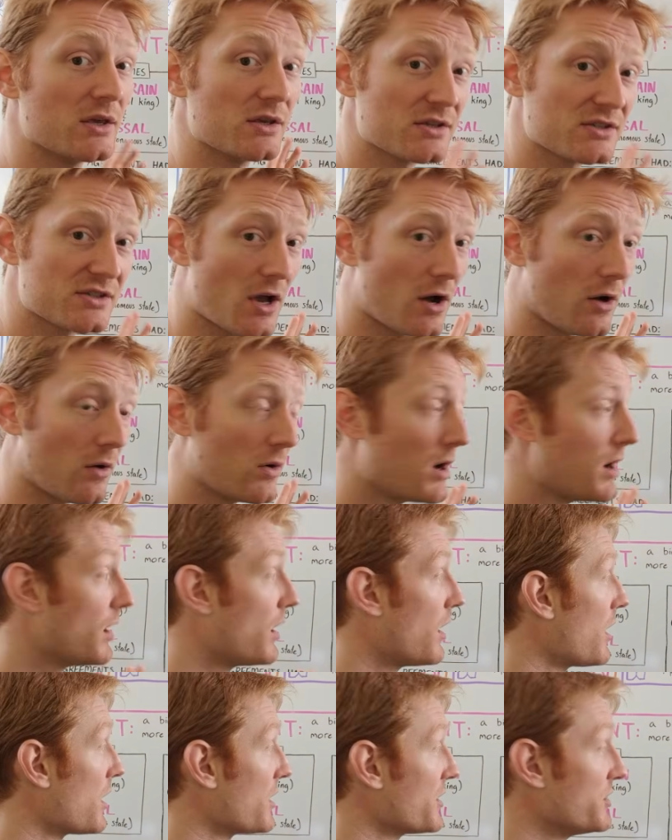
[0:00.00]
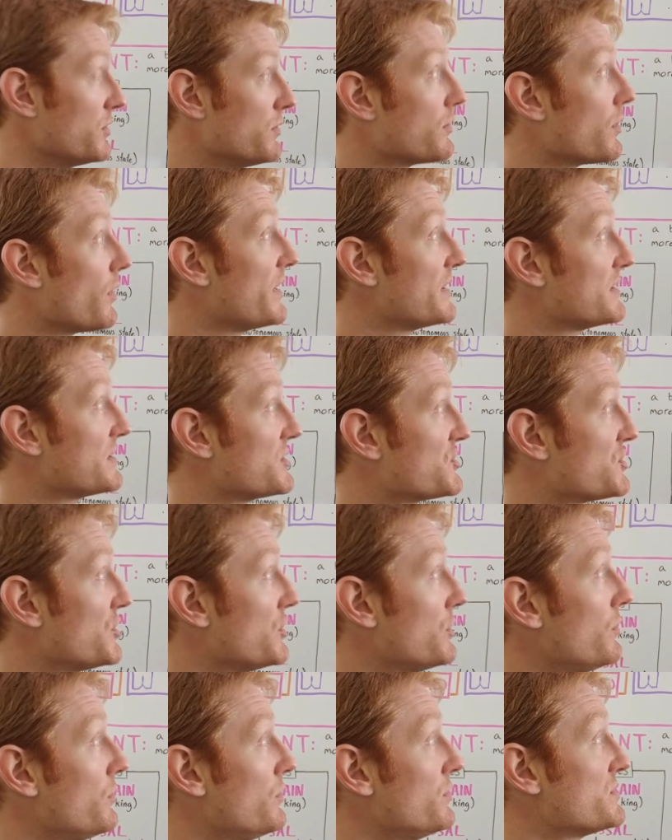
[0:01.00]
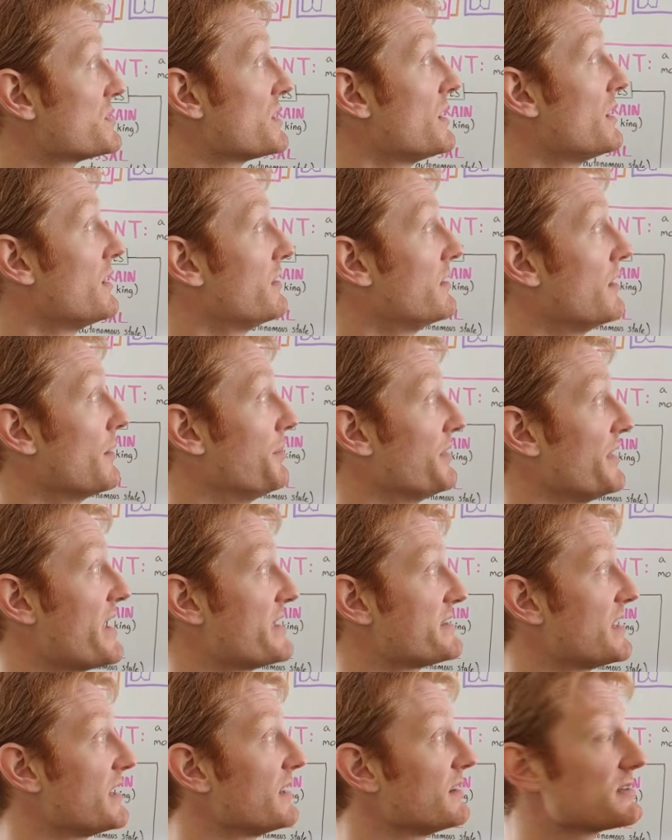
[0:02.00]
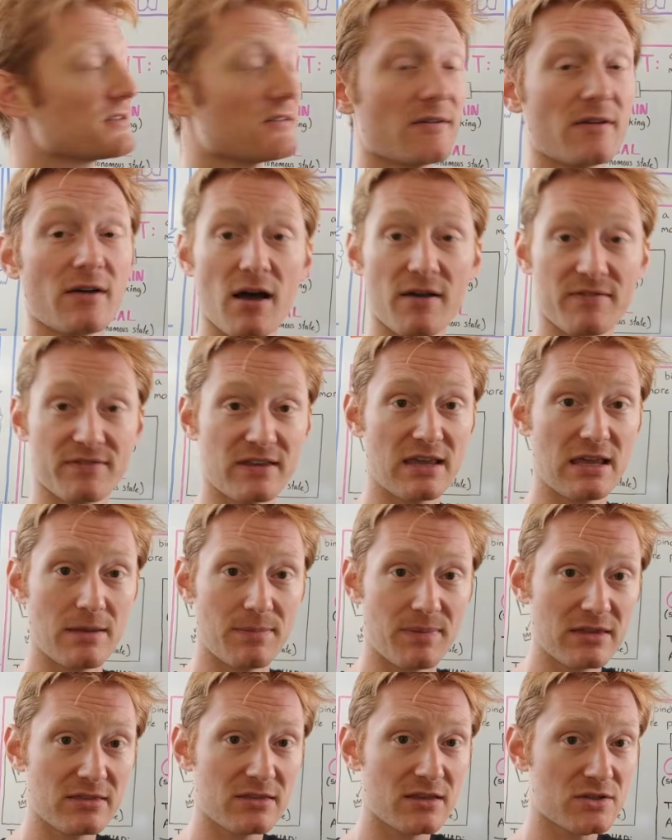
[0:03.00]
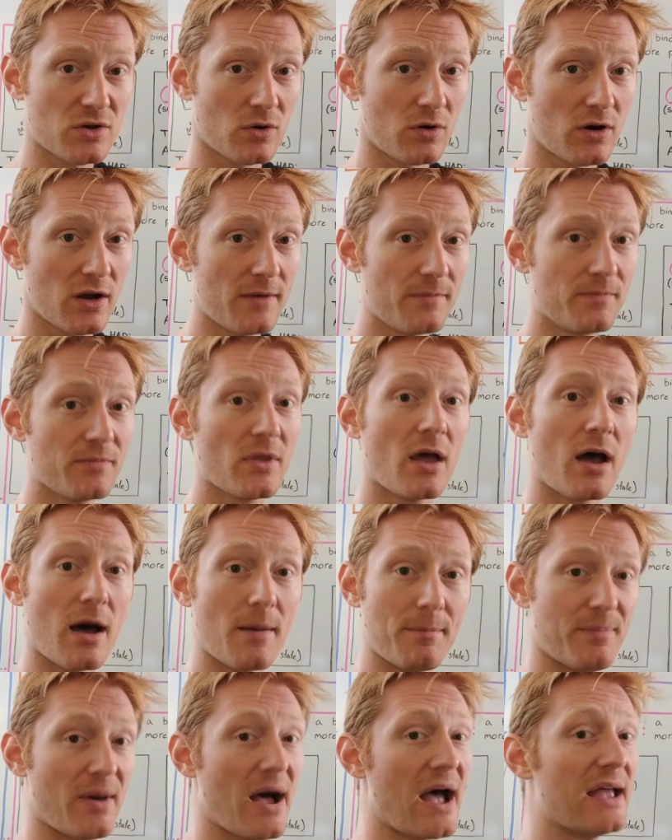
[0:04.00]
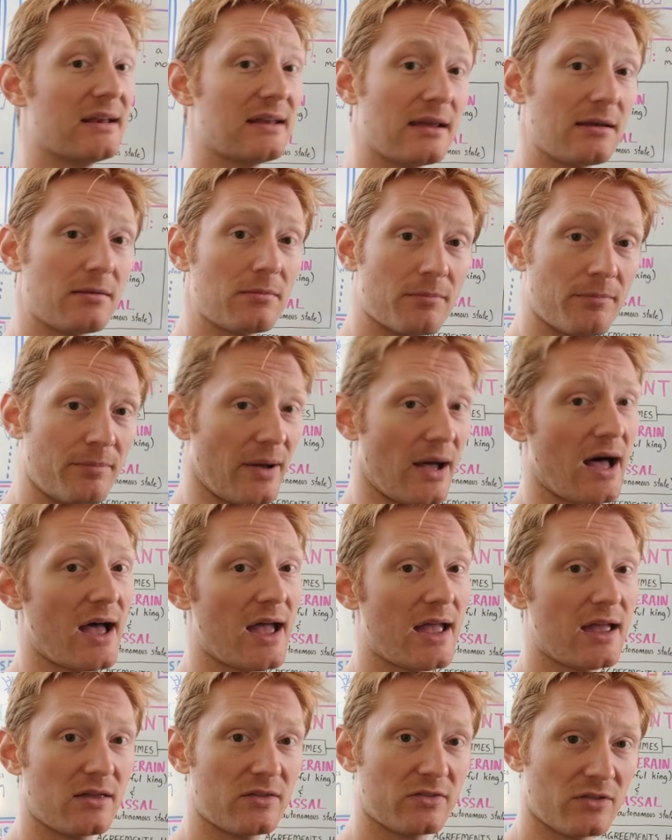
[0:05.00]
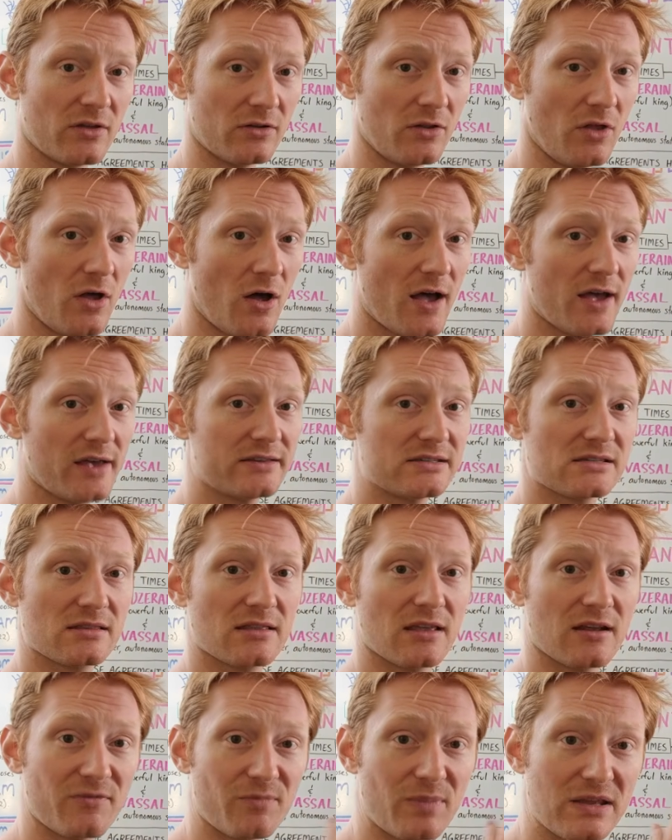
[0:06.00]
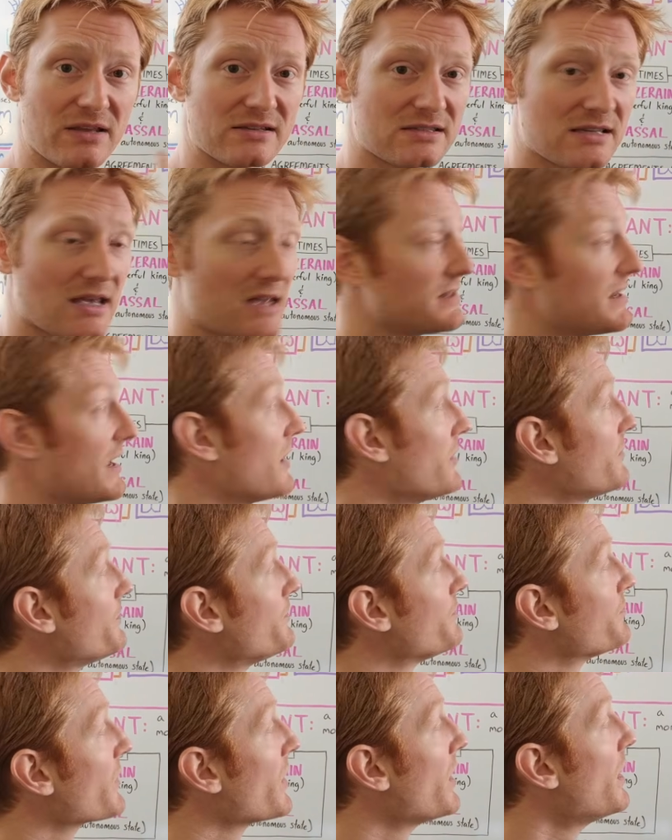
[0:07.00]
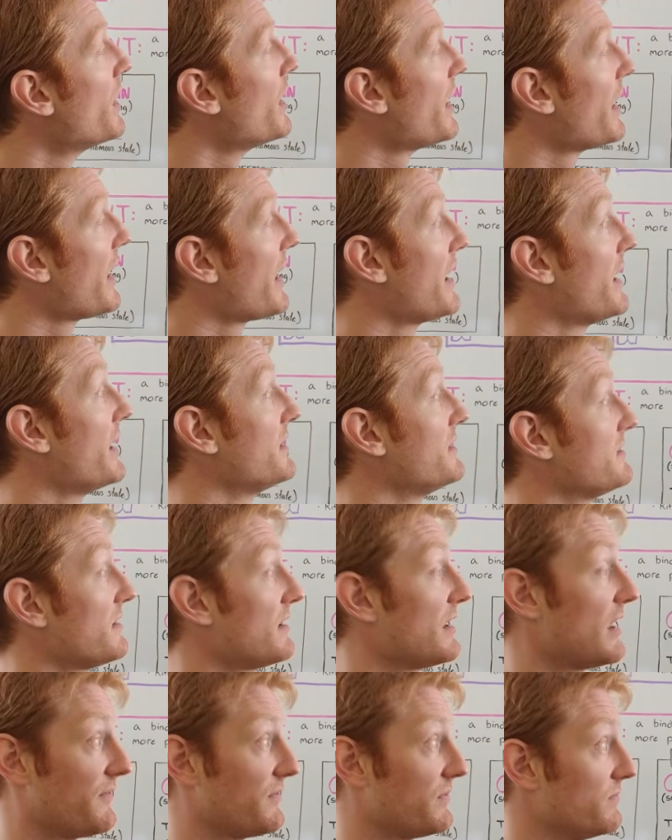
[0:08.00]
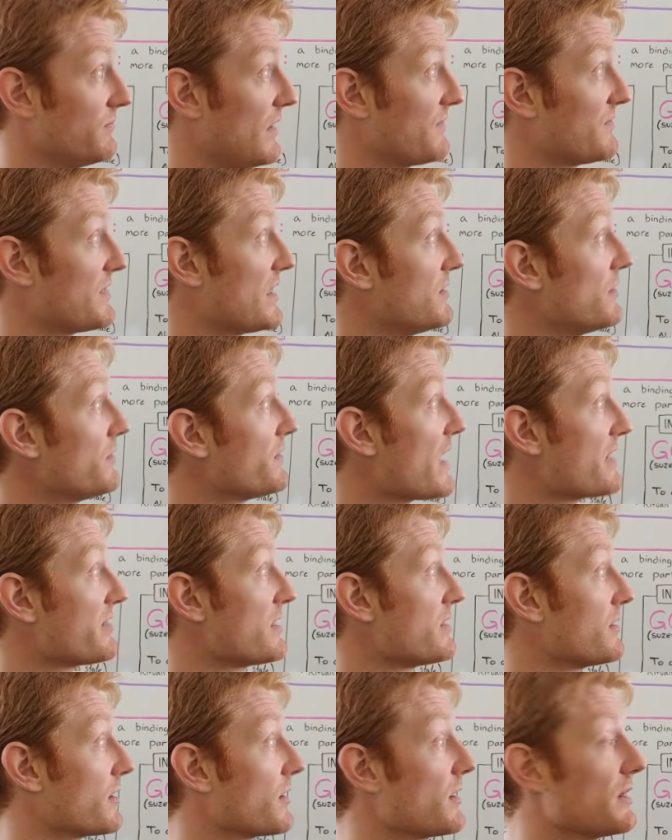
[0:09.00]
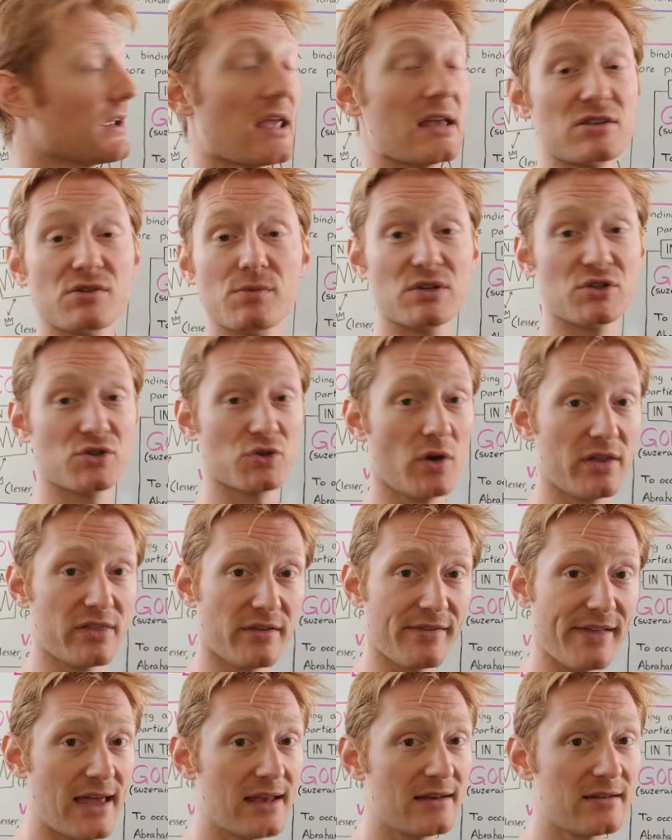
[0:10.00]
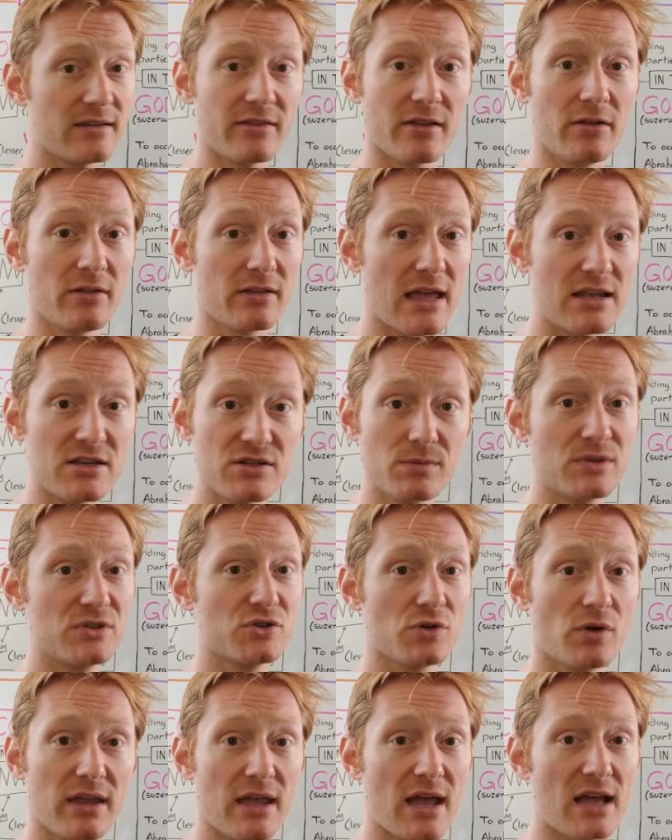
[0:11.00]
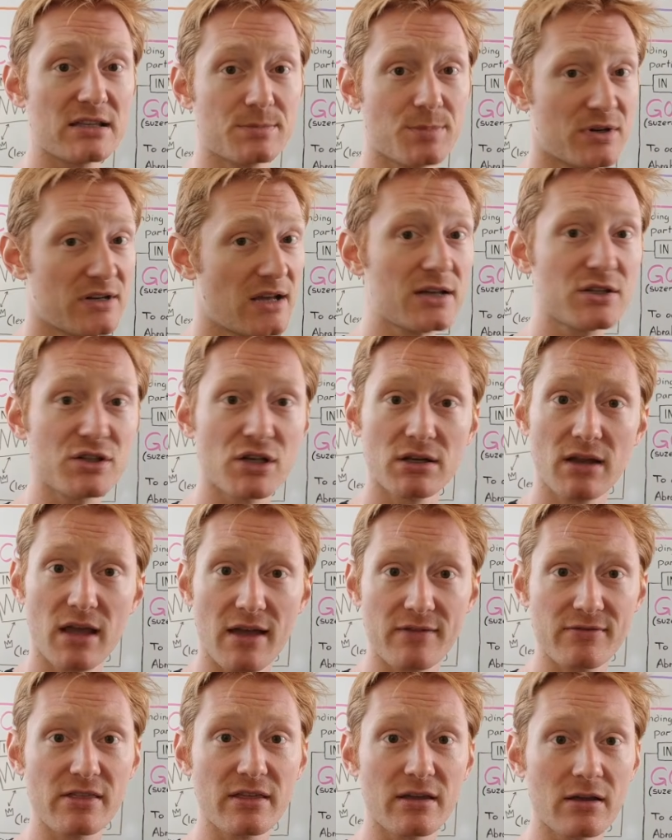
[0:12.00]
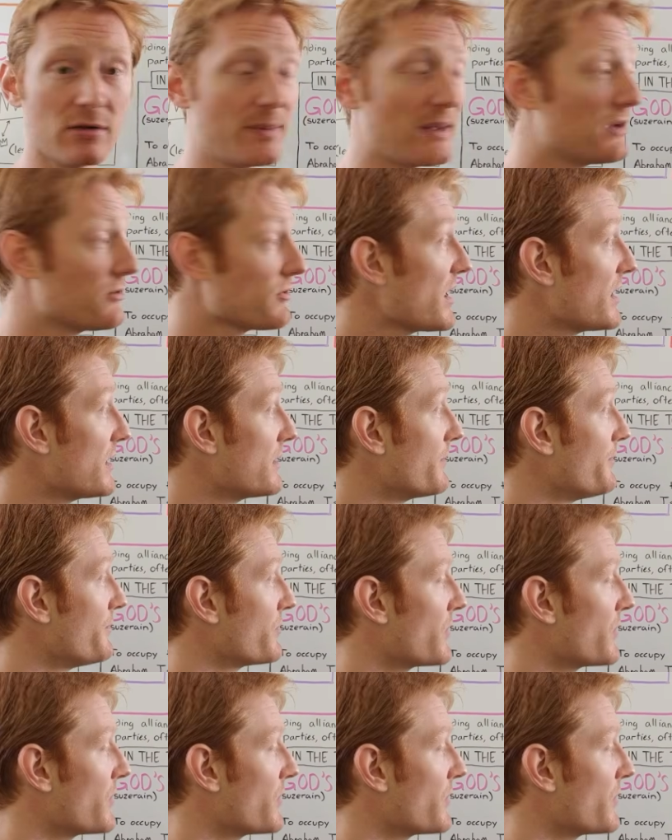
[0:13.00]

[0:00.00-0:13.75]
So, are you going to choose the blessings of keeping the Torah, abiding by the laws that have been set down? And if they do that, then they're going to get to enjoy the land and they'll get to enjoy God's protection. Everything will be great.